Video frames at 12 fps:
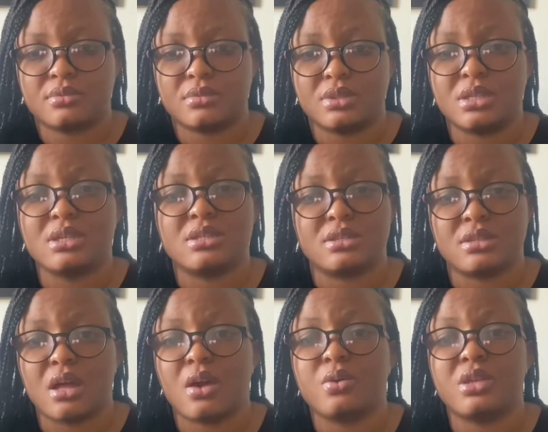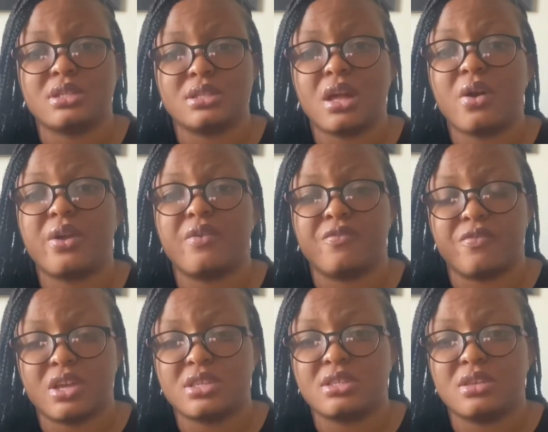It's now
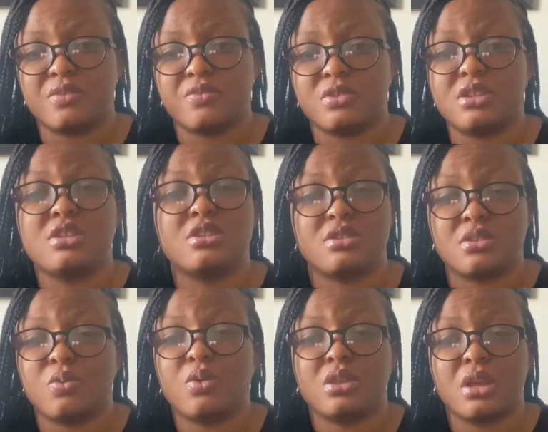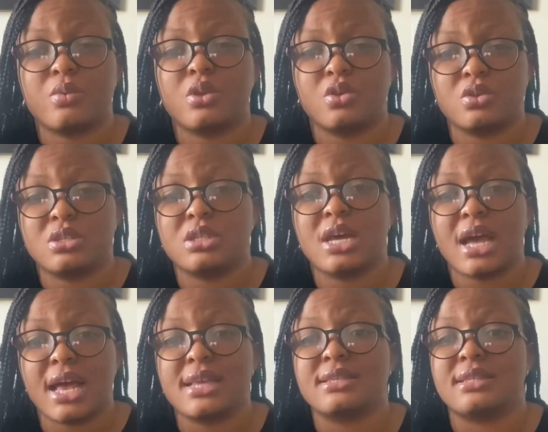invasive. This is the one that we consider
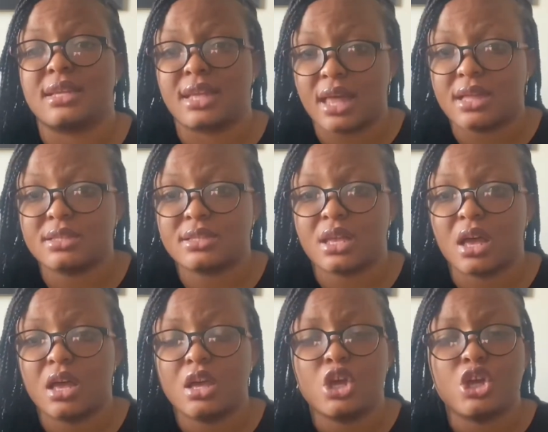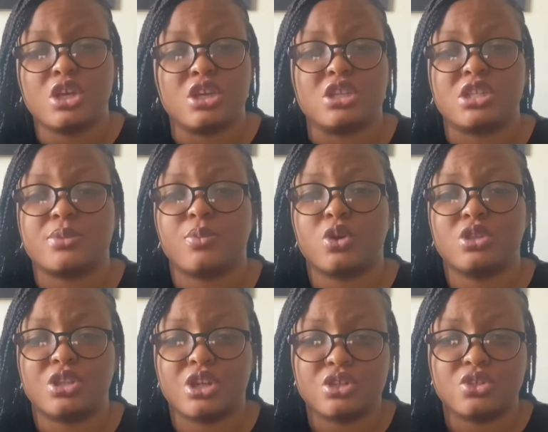as the cancer. It's more
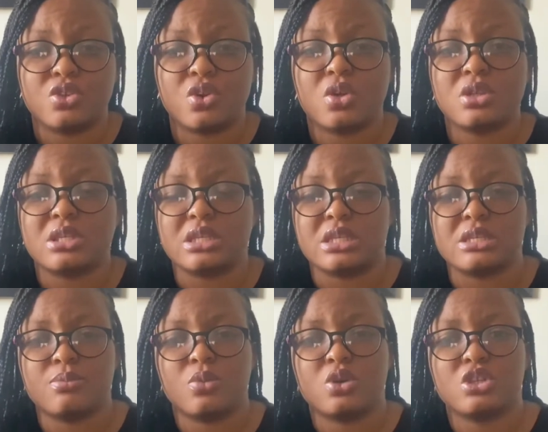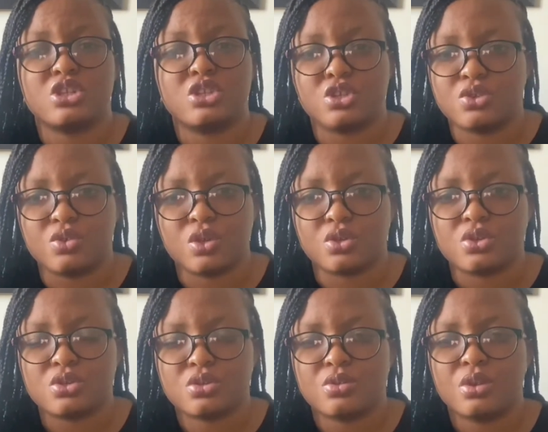dangerous, it's more
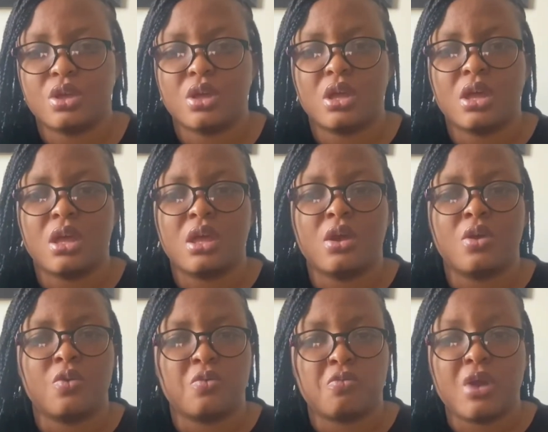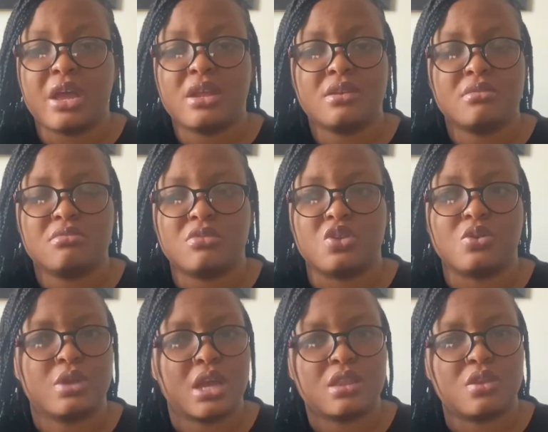serious. When you
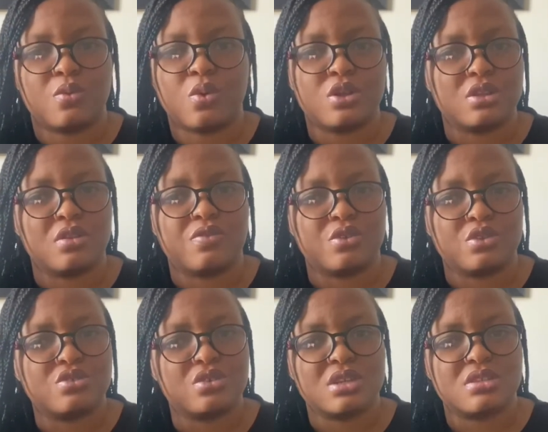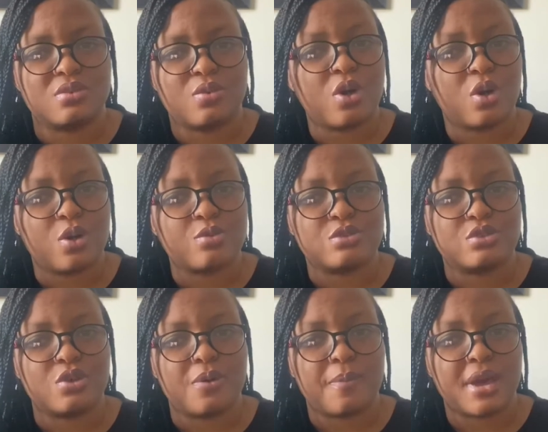hear the word infiltrating, what comes to
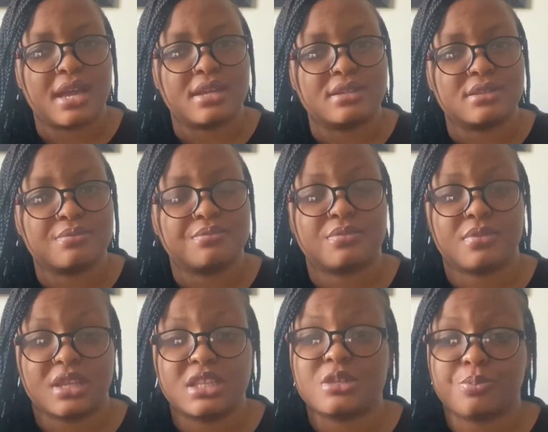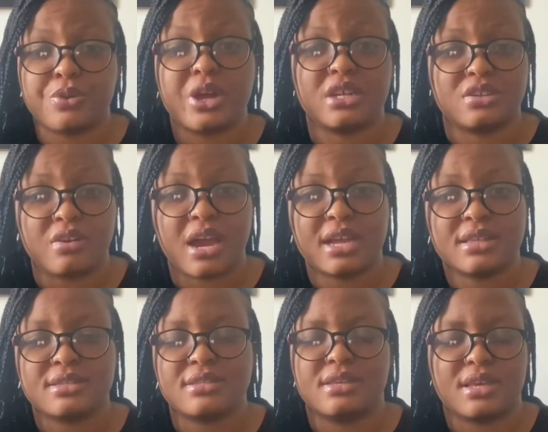your mind? Spread, right?
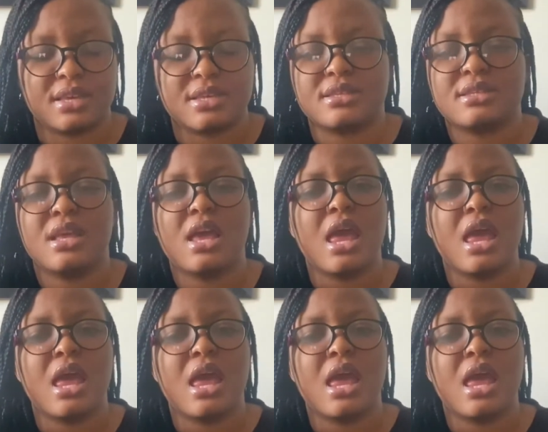Yes.